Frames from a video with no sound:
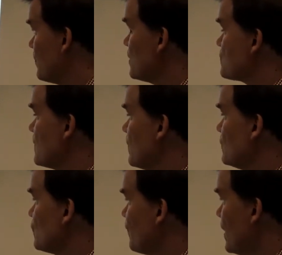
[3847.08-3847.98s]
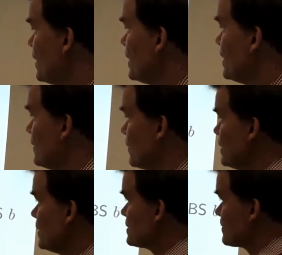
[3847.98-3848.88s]
Because we want to find
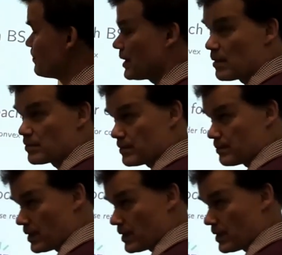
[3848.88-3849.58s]
okay, this becomes